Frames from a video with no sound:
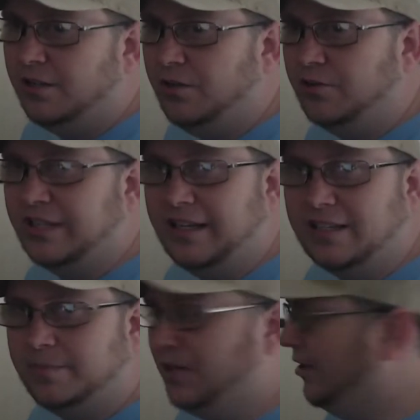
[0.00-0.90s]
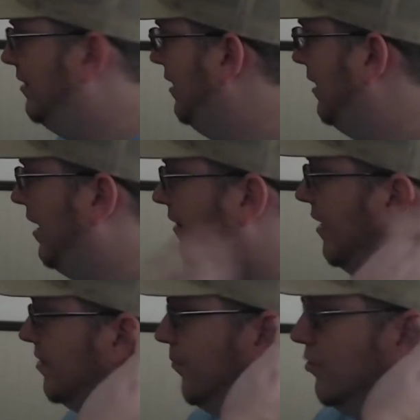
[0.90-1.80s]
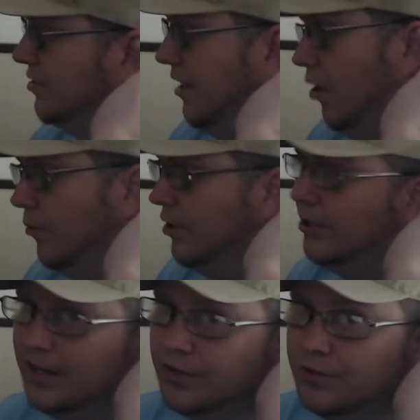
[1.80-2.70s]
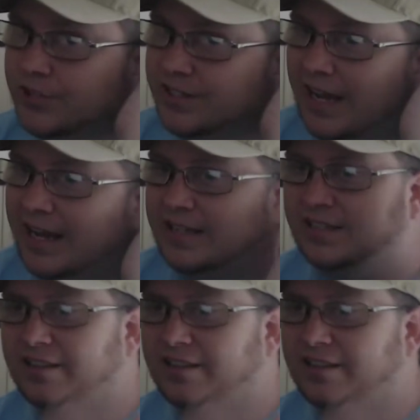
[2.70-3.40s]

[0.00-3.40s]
use it against me or anything like that as far as saying, oh, well, you didn't do just the Ace.